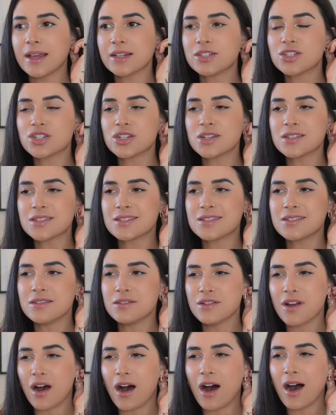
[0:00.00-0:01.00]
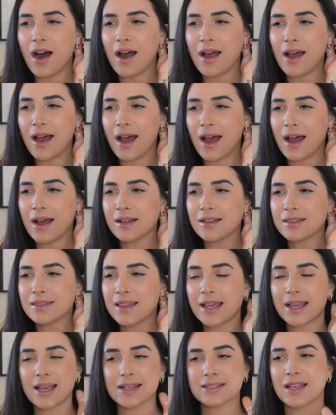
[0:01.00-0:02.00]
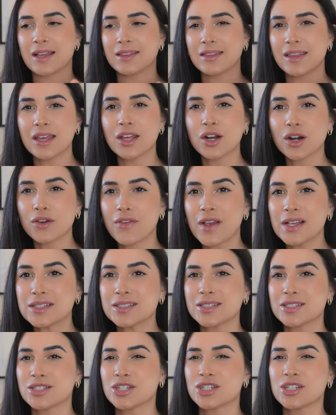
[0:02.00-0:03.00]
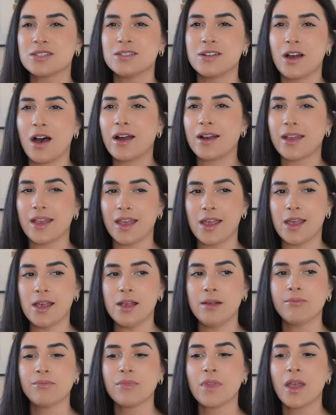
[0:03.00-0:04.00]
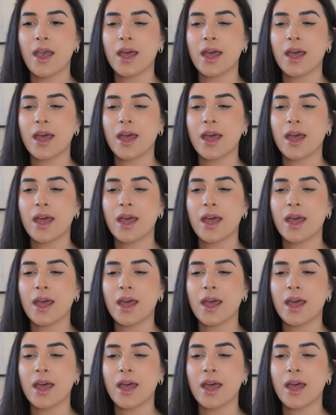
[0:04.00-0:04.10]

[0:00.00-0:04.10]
It's just not, like I said, the interface is just not it.